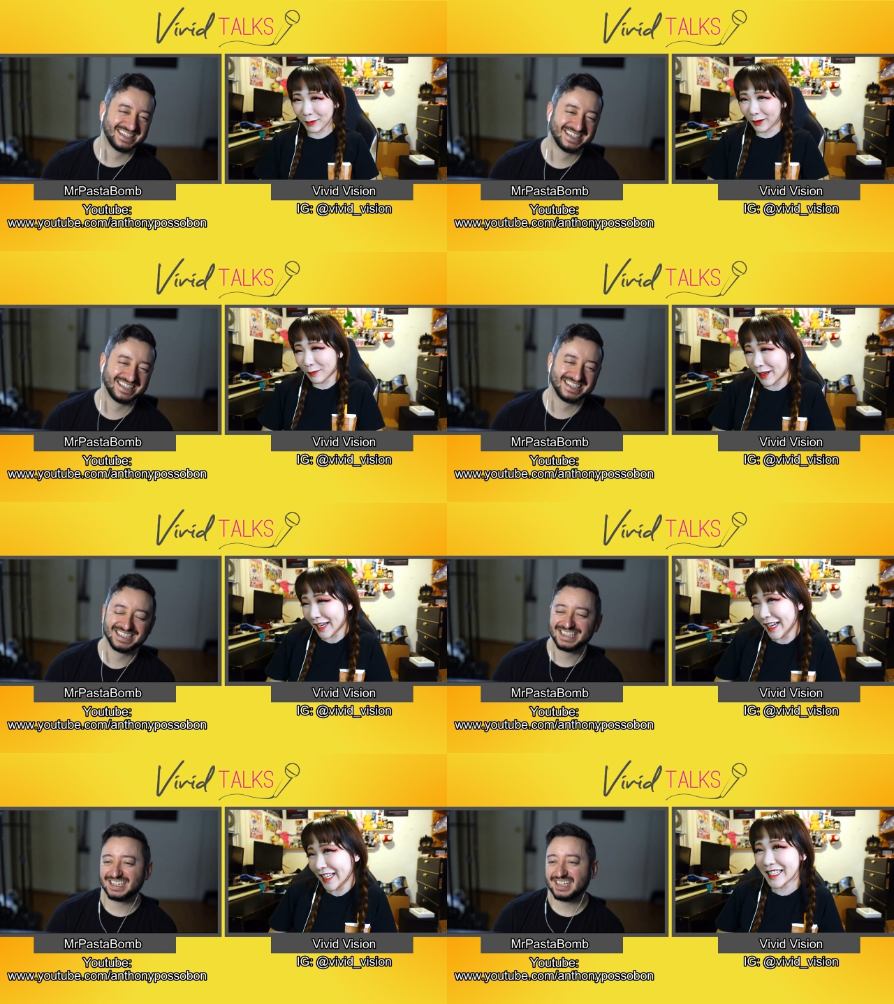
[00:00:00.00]
Speaker 1: spill
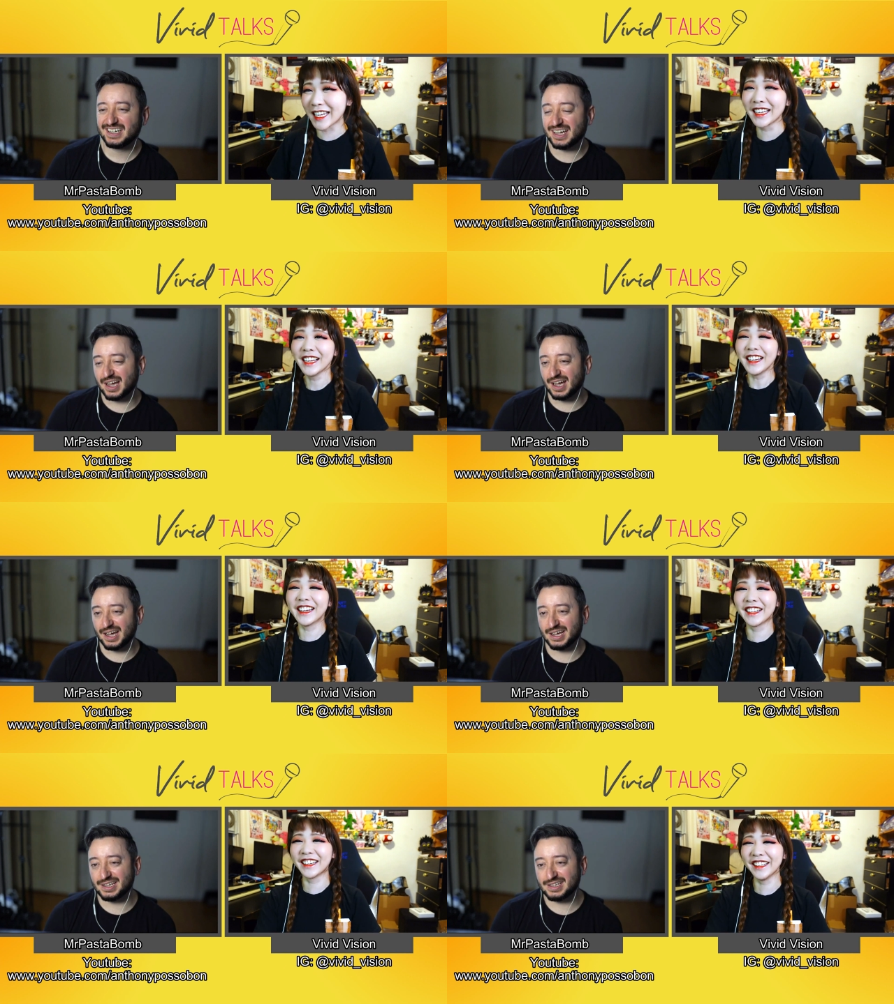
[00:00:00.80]
the beans.
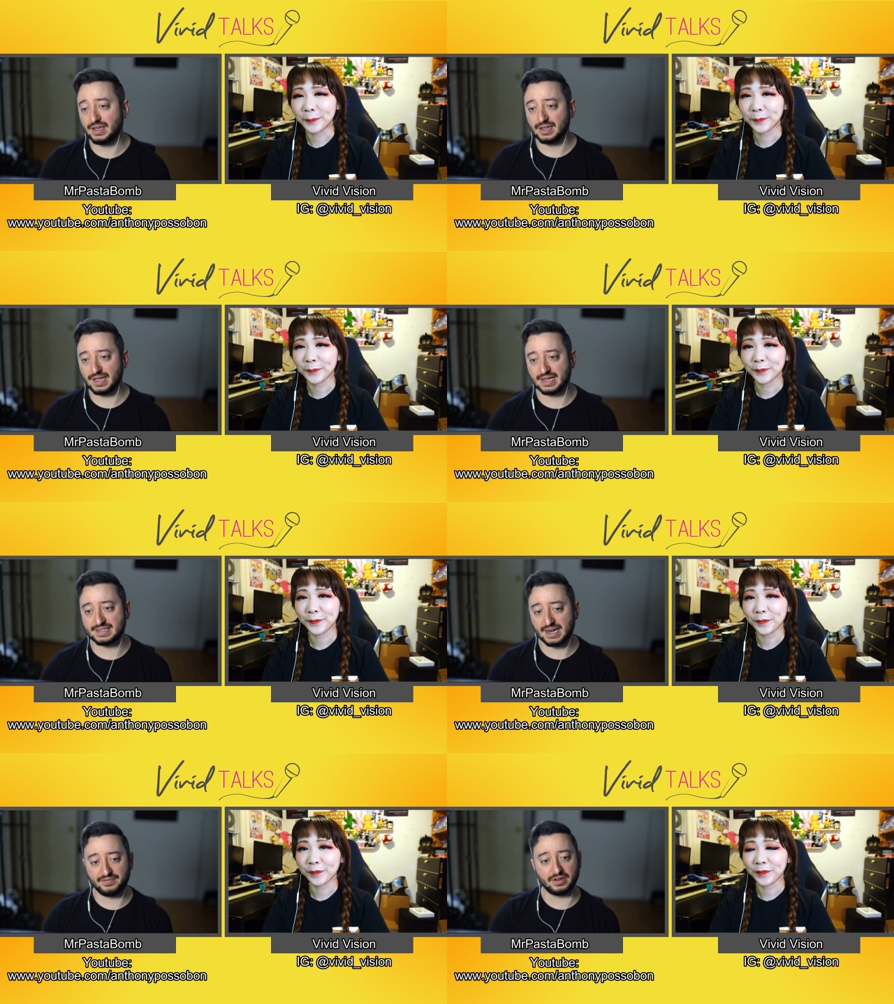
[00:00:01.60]
Speaker 2: Like I
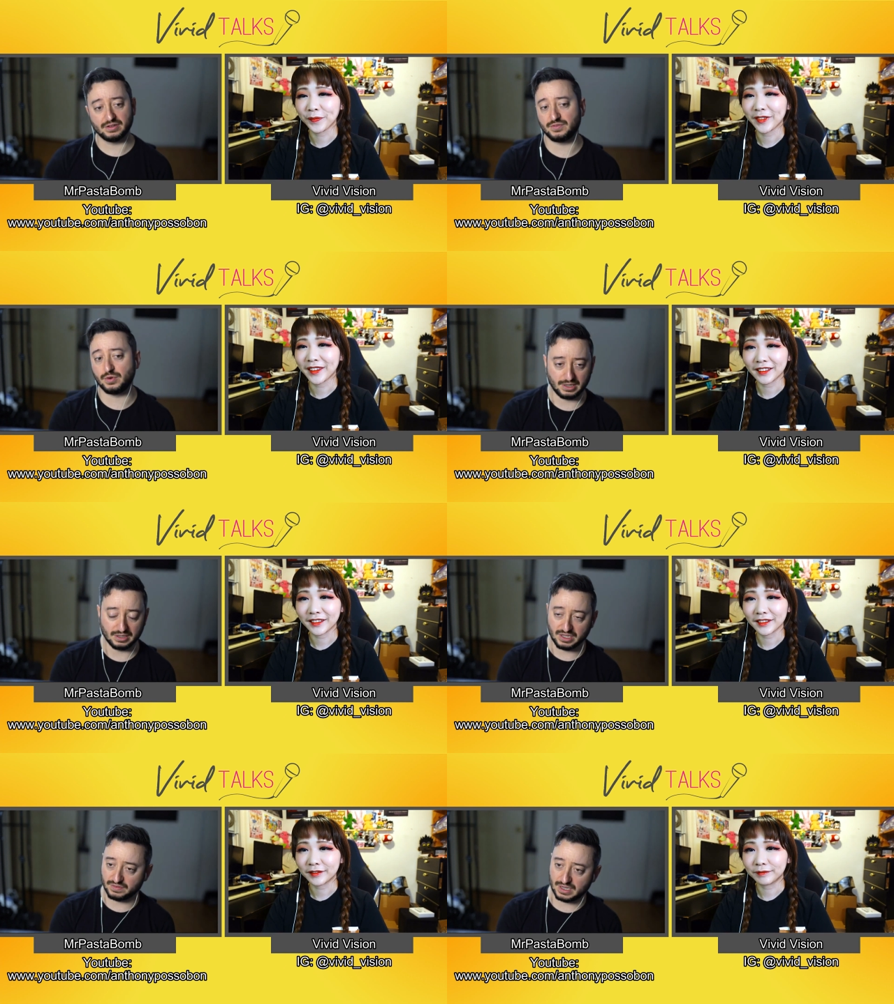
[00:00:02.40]
said, I fell in love
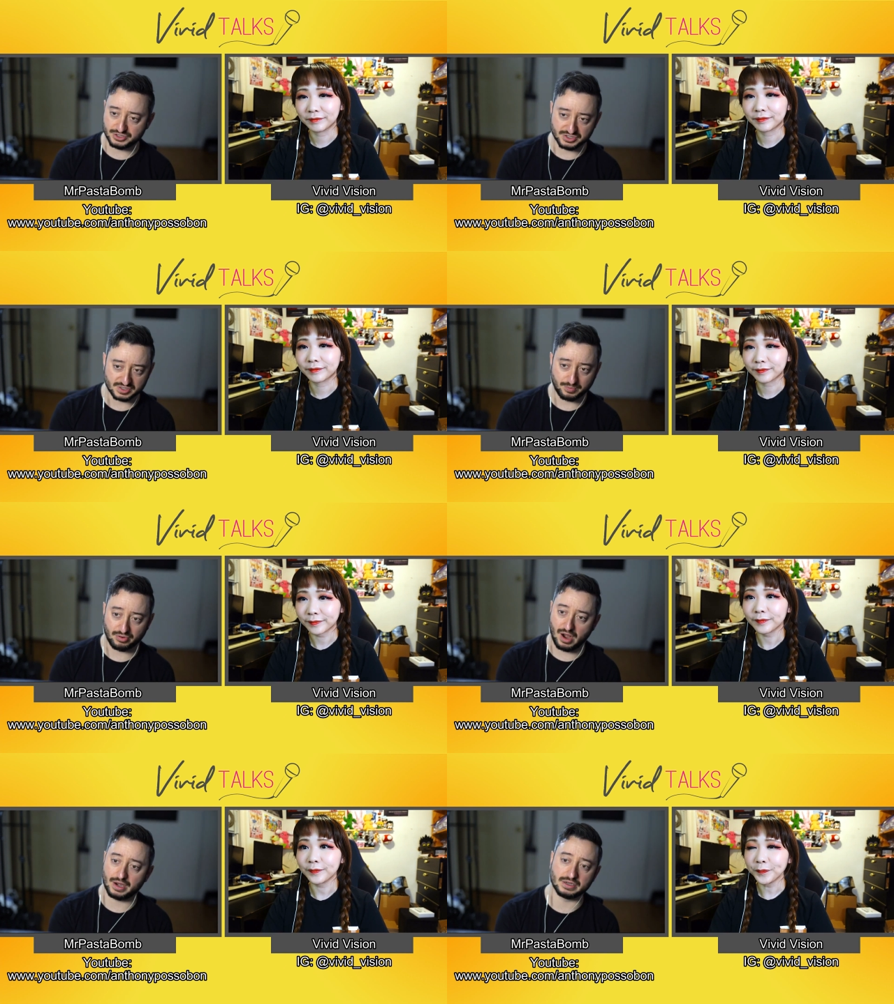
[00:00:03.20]
with League of Legends
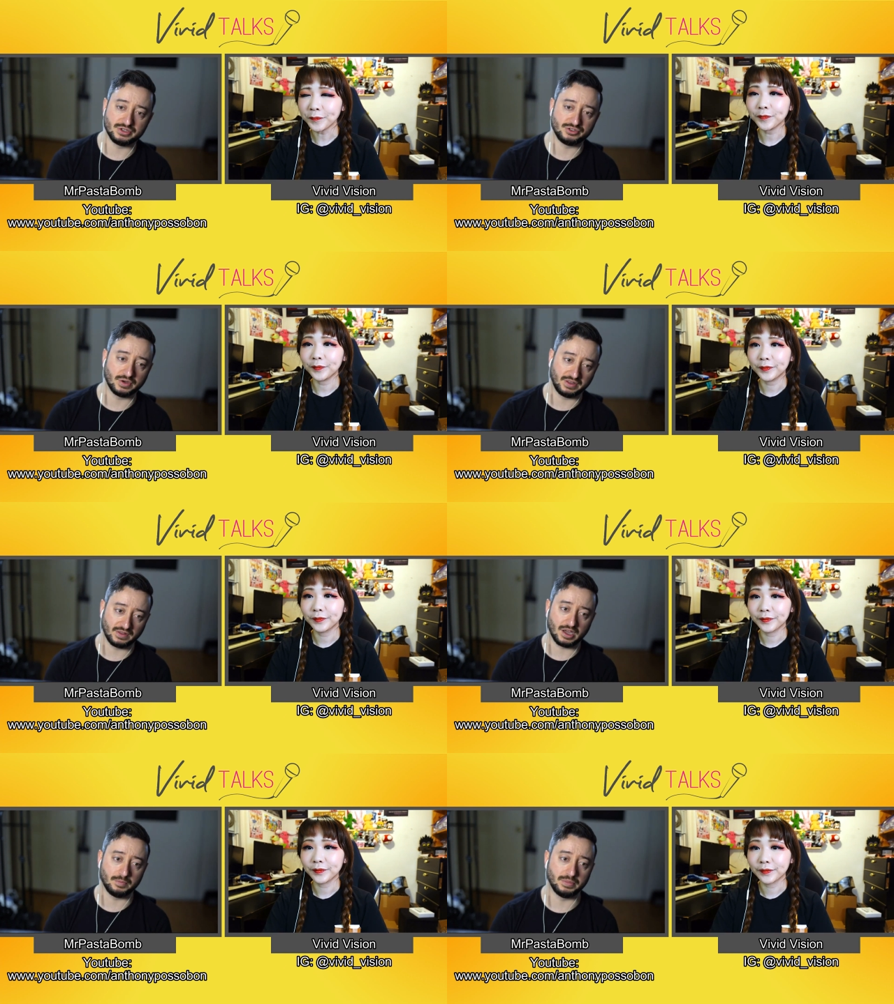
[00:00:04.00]
prior to joining
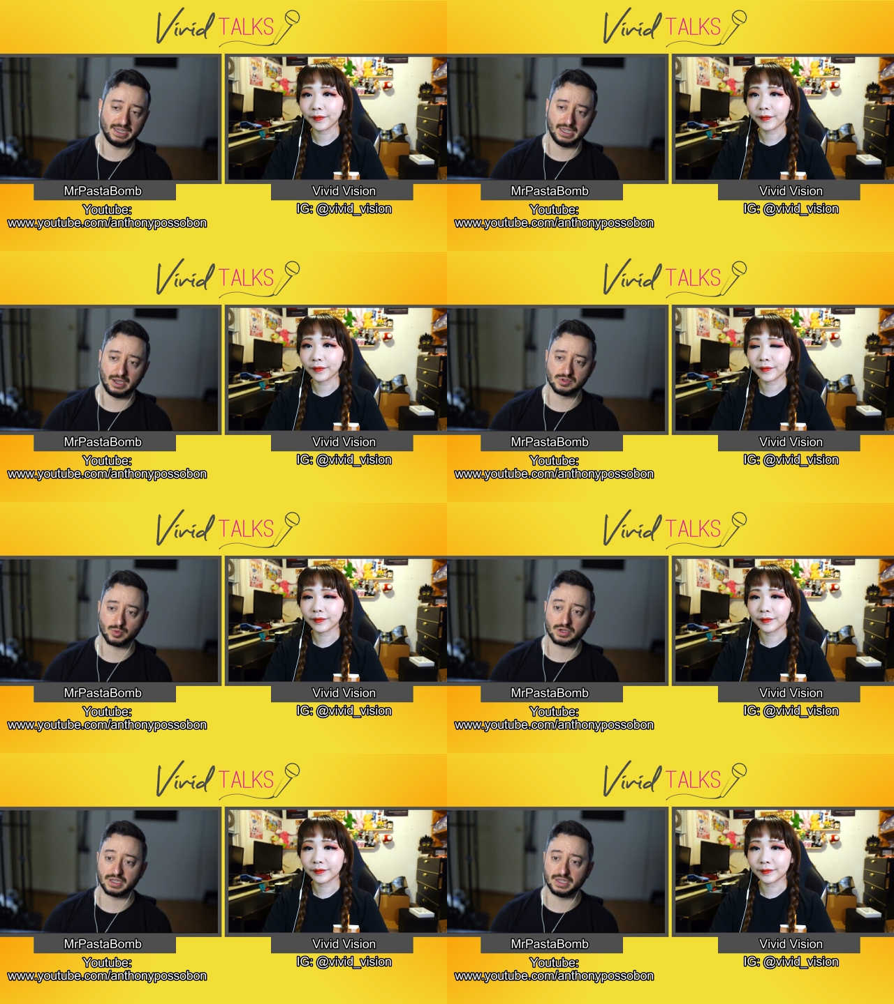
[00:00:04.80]
the company. I was
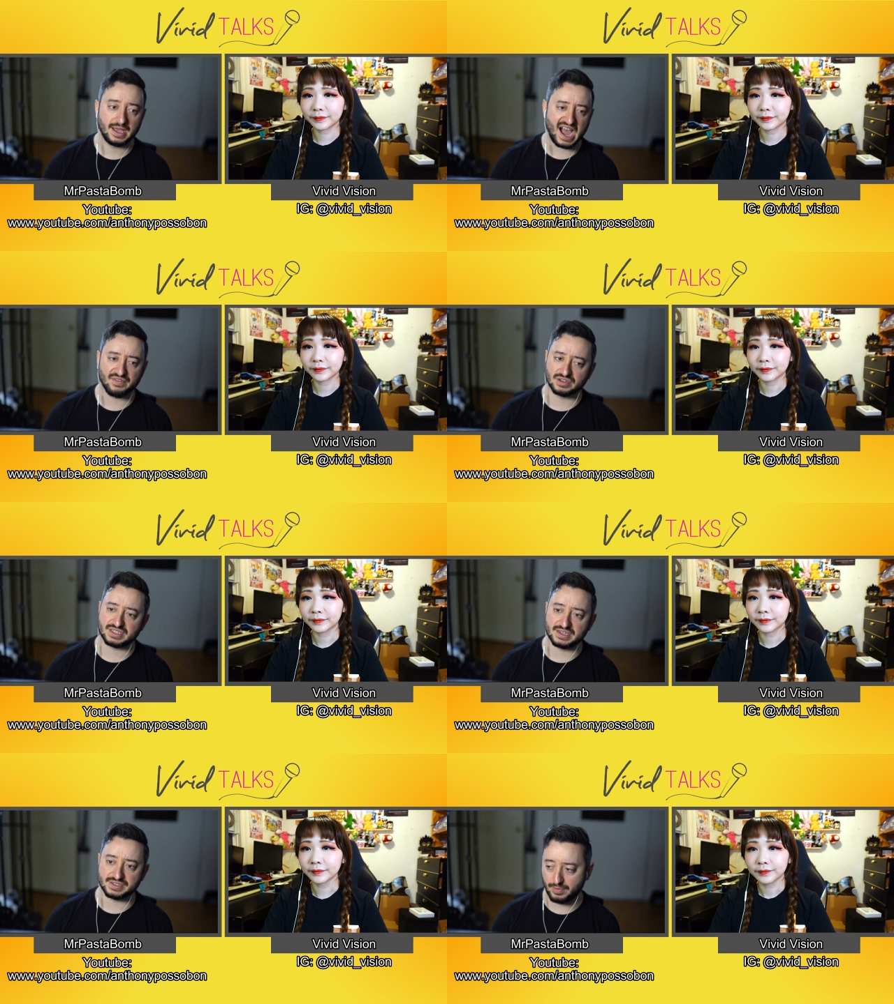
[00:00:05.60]
working in
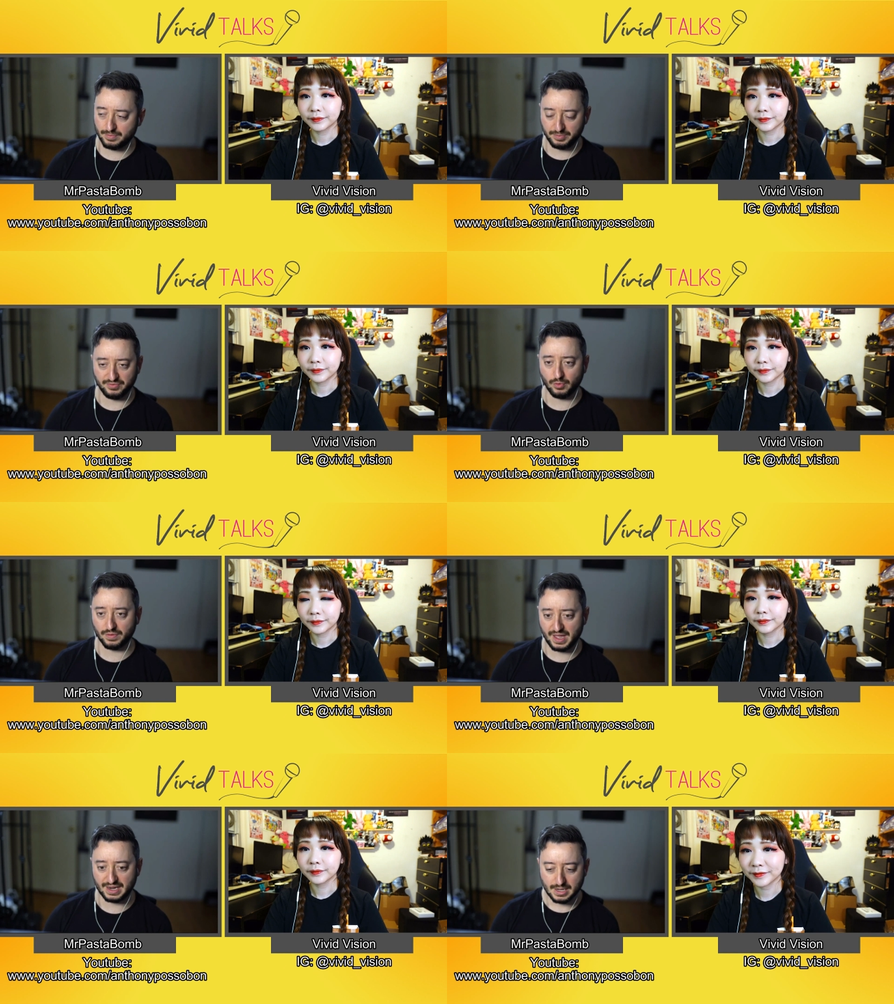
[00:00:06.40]
advertising
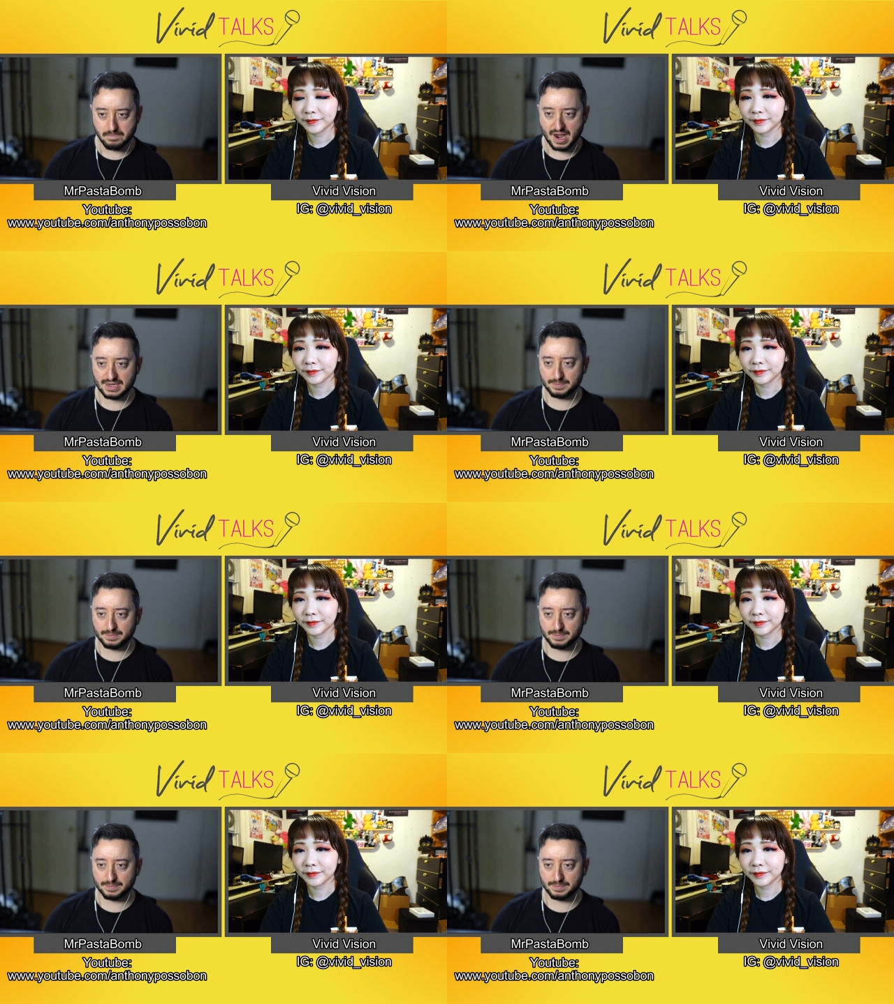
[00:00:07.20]
before that. My